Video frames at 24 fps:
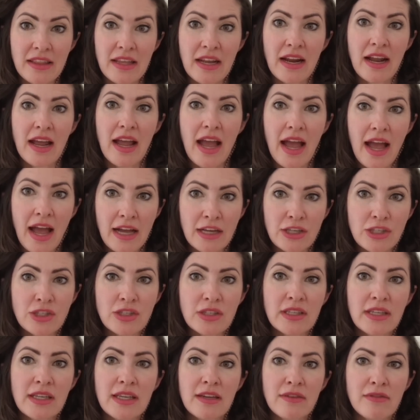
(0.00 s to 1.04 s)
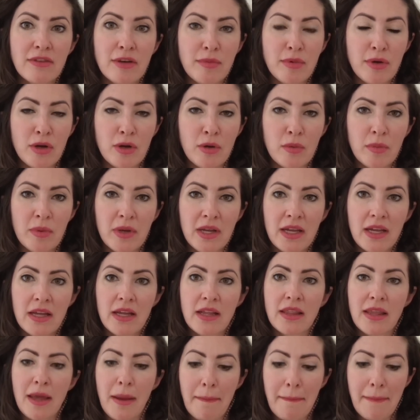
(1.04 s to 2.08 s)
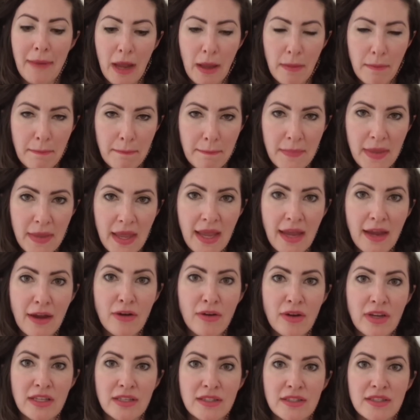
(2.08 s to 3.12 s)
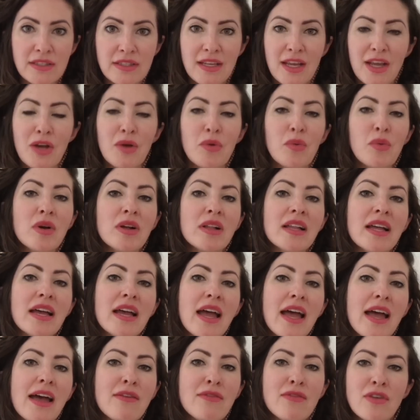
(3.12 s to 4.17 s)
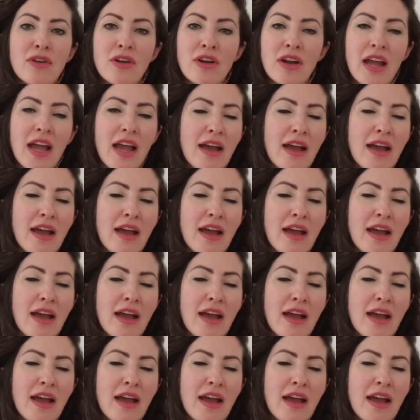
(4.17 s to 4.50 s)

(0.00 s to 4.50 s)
That I actually give up hope that my parents will ever,